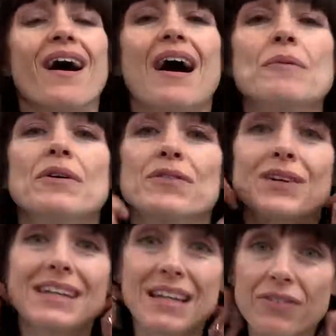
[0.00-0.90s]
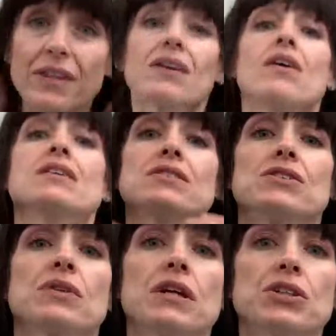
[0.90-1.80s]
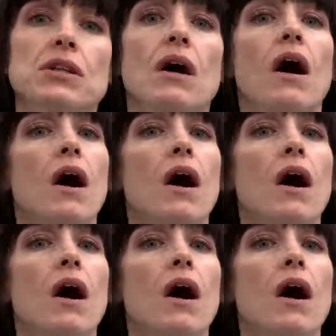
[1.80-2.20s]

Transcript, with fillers: um, if you're given the concentration,